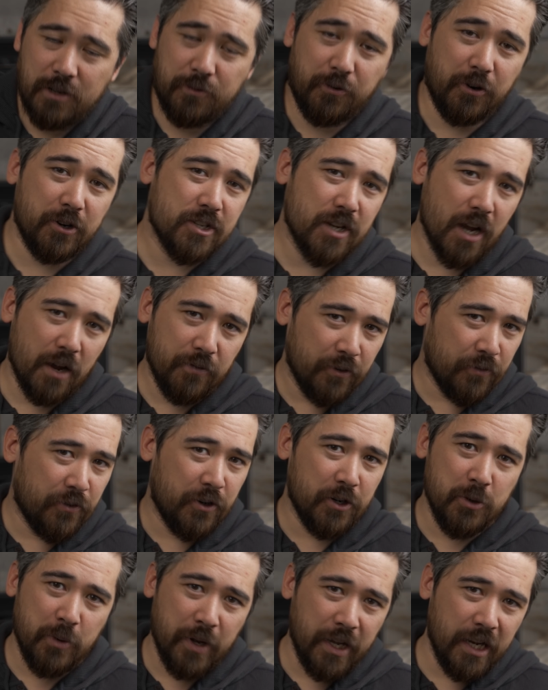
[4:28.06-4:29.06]
Now, first off, if
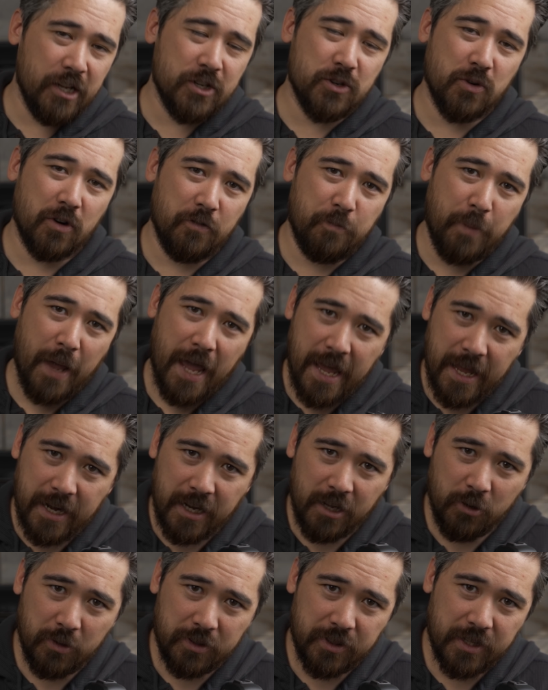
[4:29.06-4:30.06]
you're doing any sort of
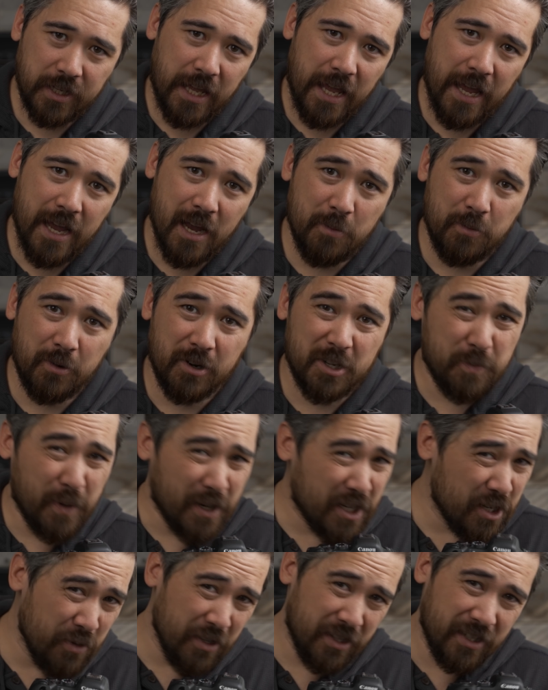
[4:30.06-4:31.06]
panning with the camera,
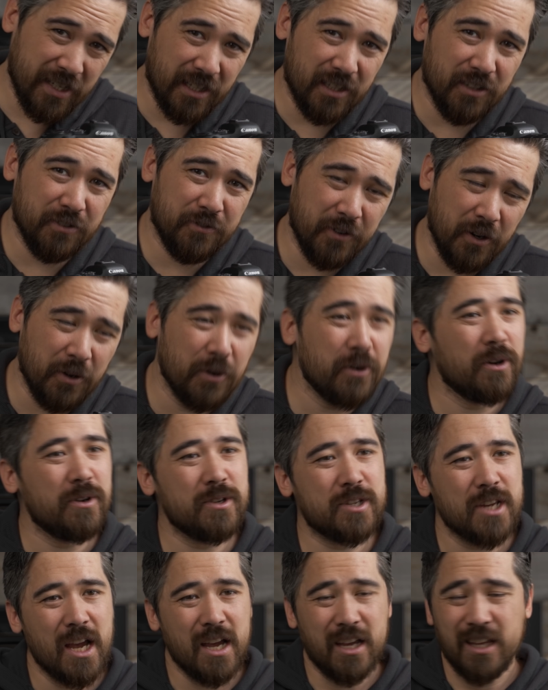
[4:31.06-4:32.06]
especially with
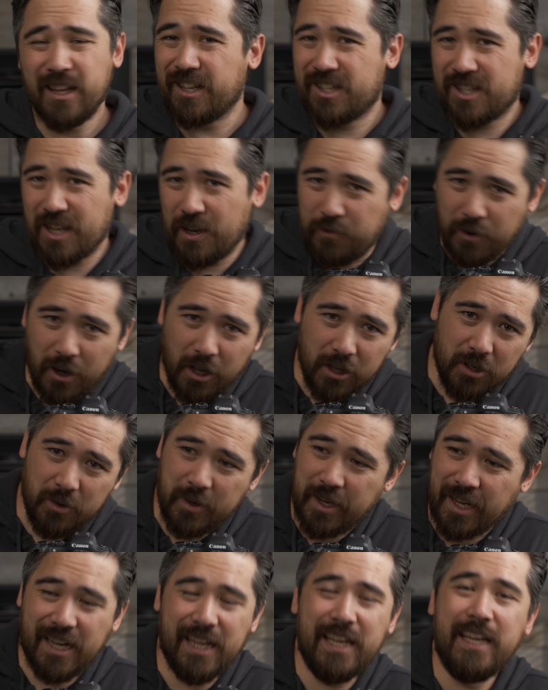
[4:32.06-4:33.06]
telephotos, like say
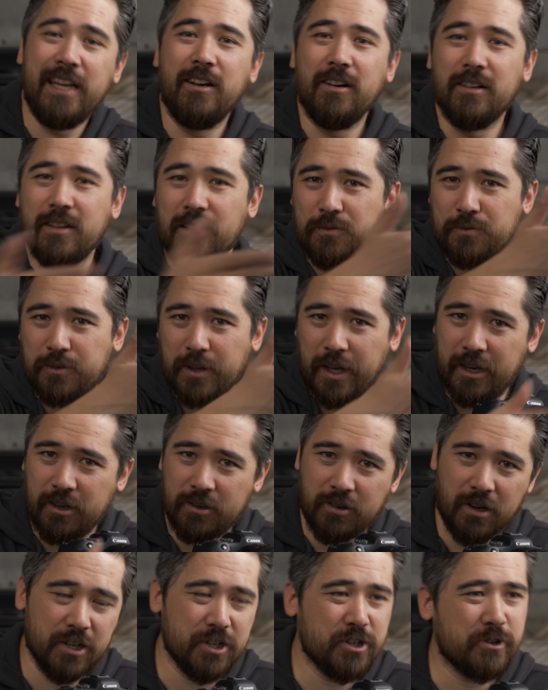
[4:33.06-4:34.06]
following an eagle in flight
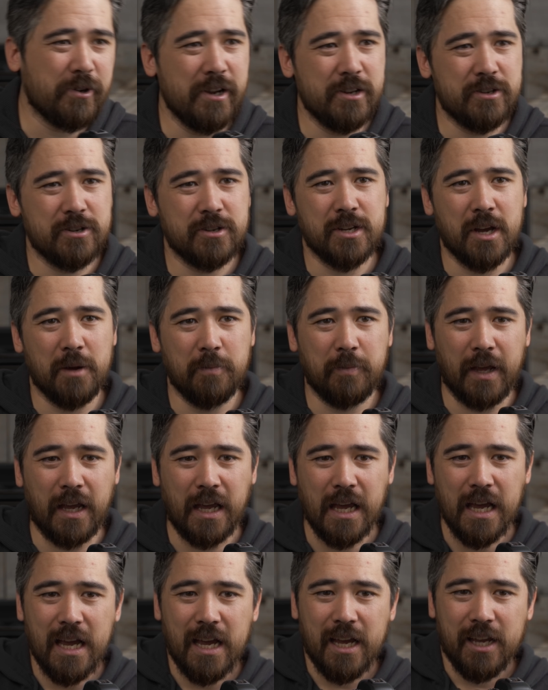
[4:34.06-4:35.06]
across trees or
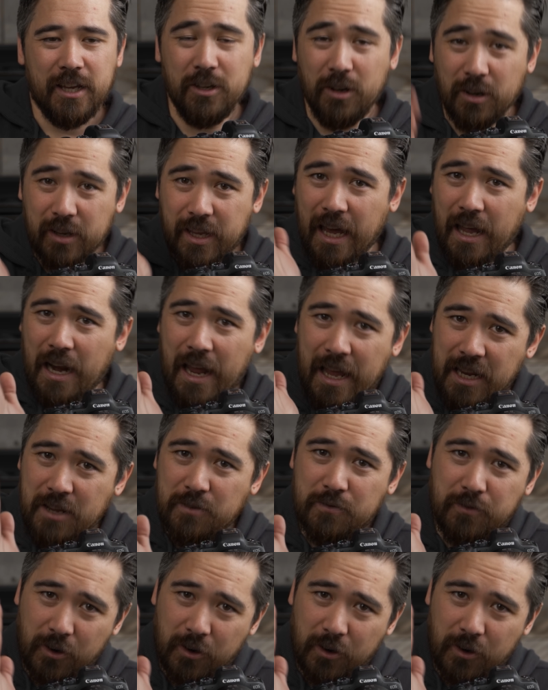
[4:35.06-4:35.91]
something, you'll get any